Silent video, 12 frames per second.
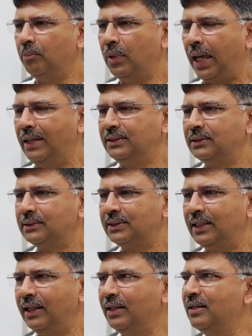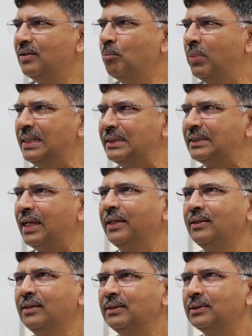has sudden bursts
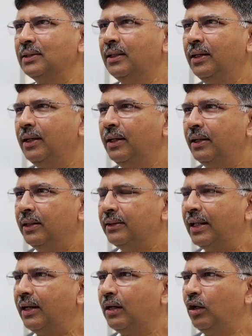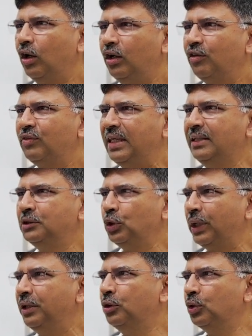like this, there are a lot of things you
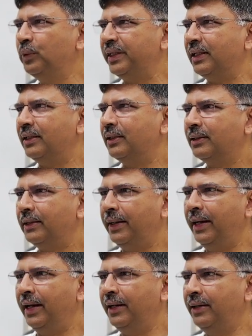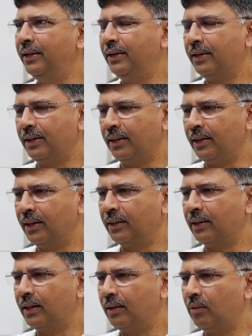can do with it, and
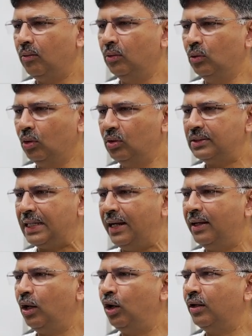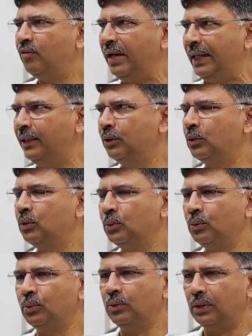those add a lot of value
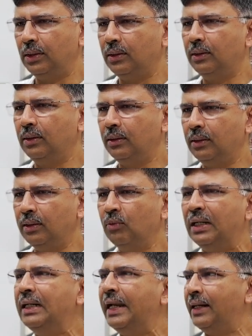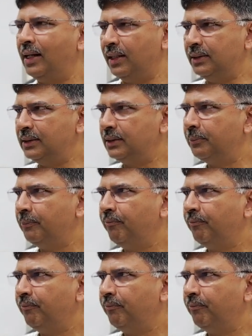to the world at large.